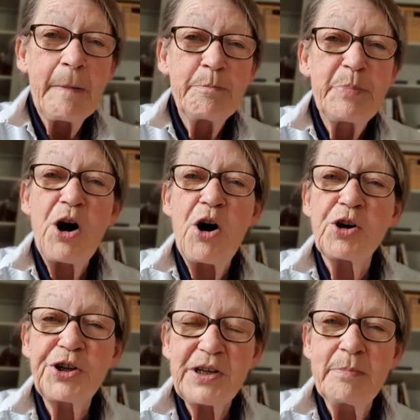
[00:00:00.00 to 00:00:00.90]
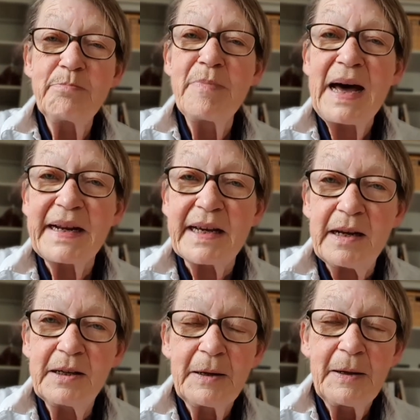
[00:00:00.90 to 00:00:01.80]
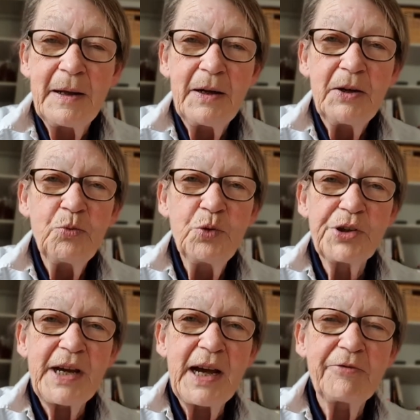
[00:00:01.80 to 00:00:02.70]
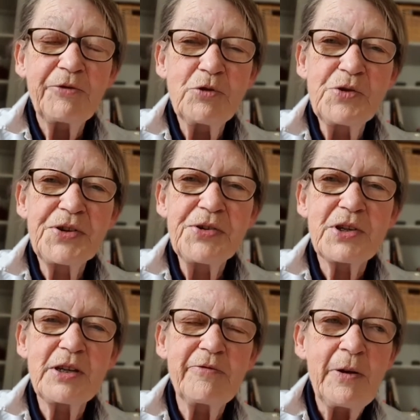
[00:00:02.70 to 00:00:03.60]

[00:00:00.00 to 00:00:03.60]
posh and moneyed would have all sorts of